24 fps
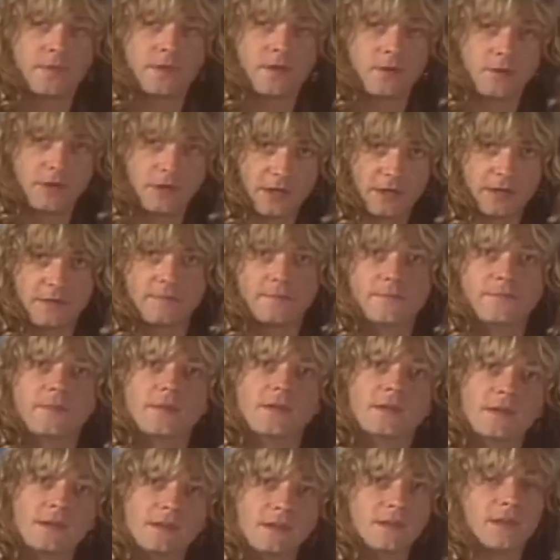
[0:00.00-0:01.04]
Okay?
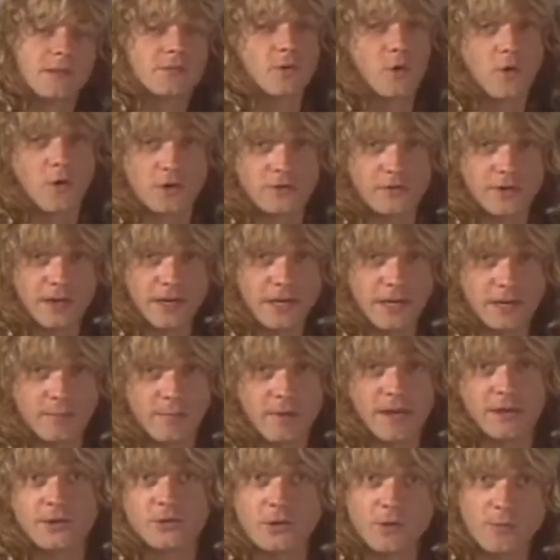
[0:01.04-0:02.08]
That's alternating
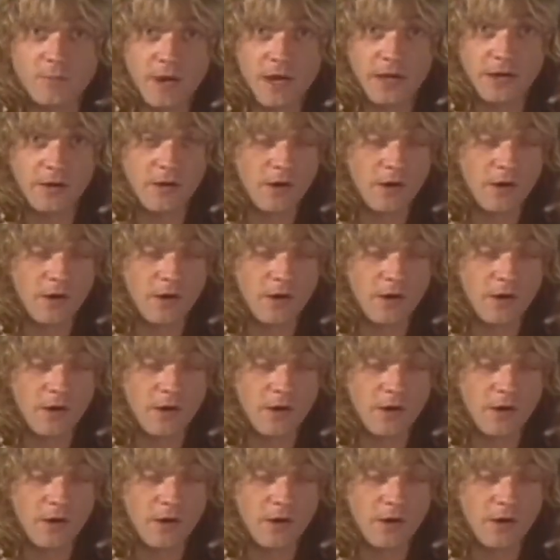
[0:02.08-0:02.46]
major and minor